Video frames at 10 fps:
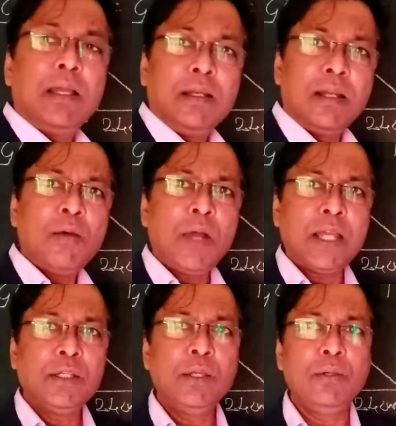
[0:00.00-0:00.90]
Now I
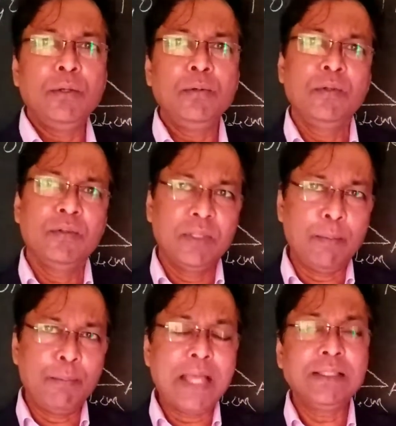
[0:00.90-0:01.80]
give you the
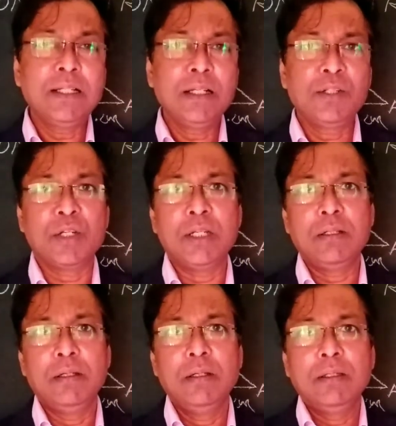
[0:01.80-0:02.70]
magical
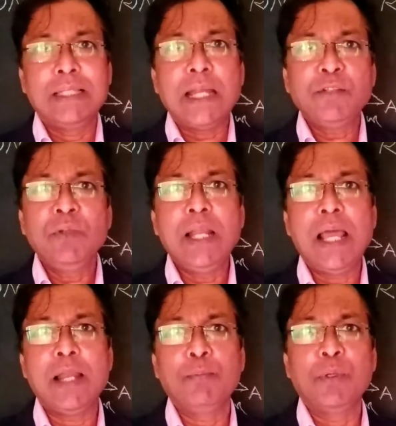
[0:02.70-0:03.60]
trick that will
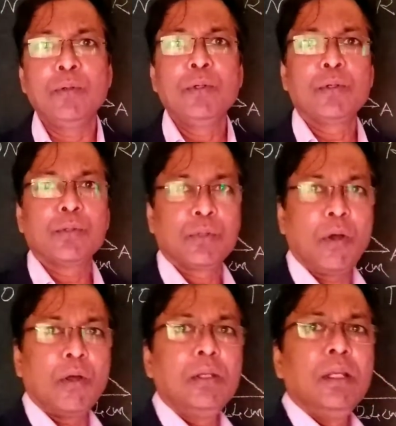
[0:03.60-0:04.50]
help you to
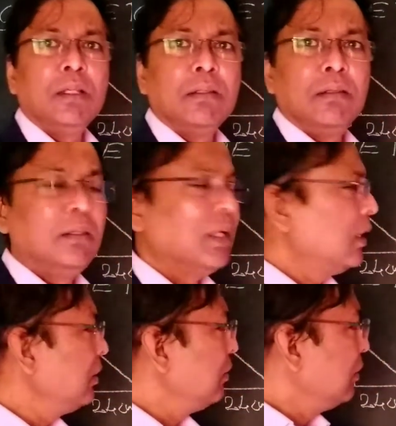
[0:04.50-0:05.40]
solve
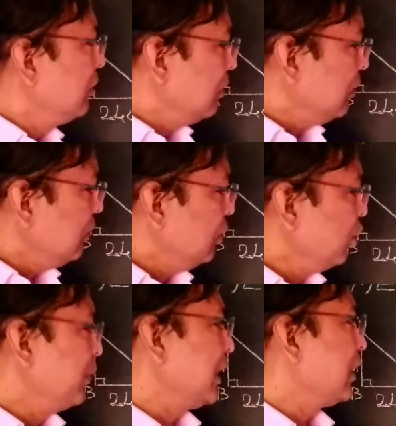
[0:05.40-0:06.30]
the
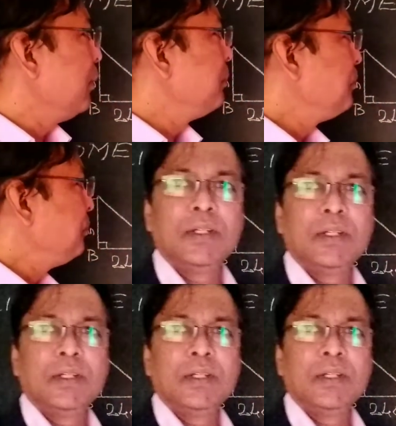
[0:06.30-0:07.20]
numerical. Now
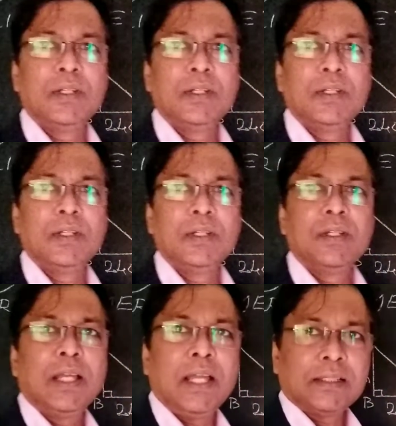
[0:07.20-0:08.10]
let us solve
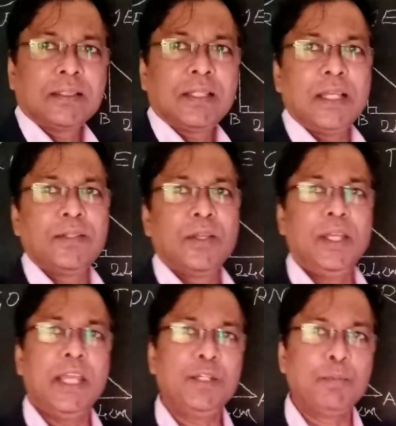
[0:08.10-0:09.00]
exercise
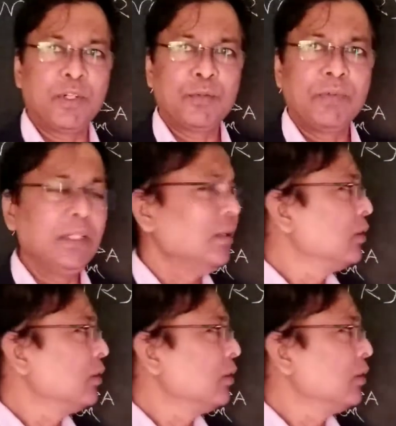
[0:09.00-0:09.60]
8.1,